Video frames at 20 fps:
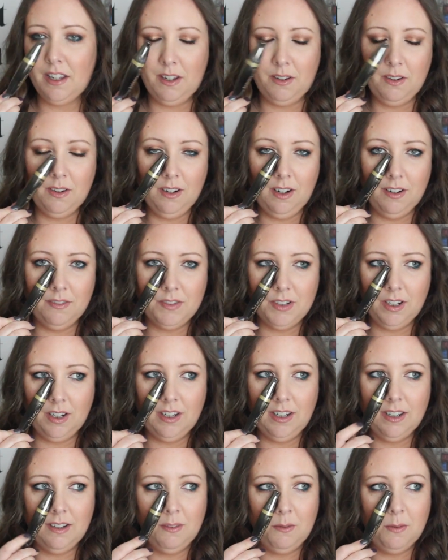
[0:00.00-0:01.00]
I have to,
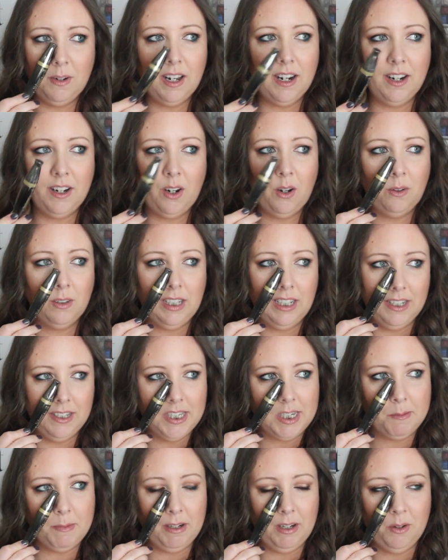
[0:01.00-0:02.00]
when I hold
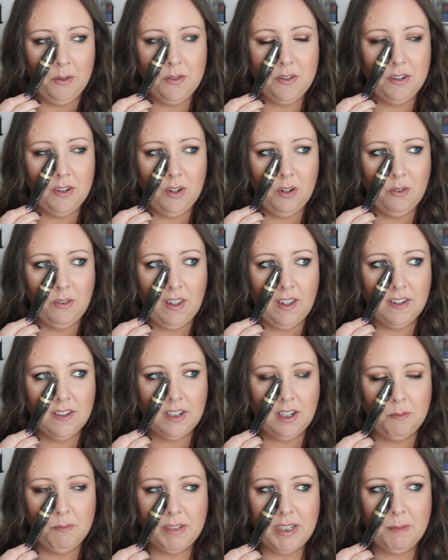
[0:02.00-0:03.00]
things to my nose, you know
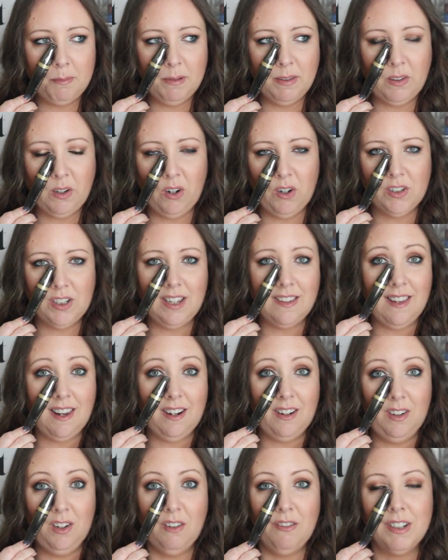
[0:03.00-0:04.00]
that I'm deep in thought and
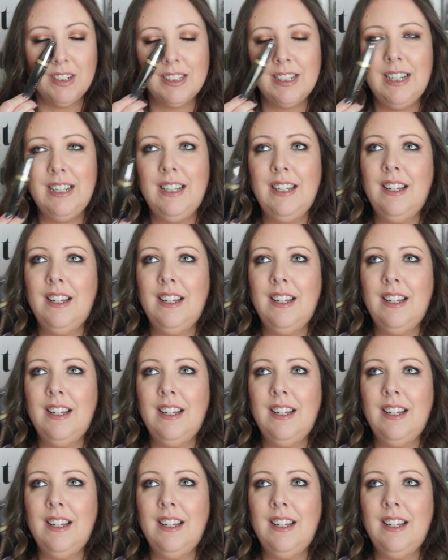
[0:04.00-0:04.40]
that I love it.